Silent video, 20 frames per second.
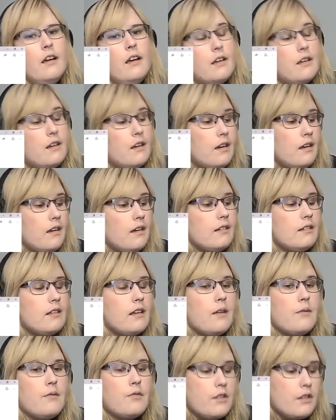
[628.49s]
I ain't got
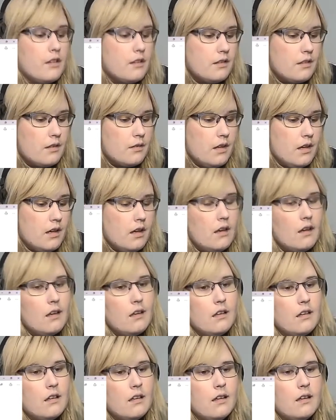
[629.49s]
time for this, okay?
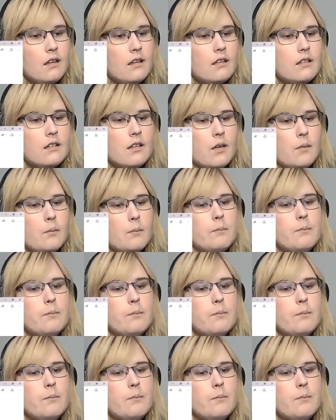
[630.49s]
I ain't got time.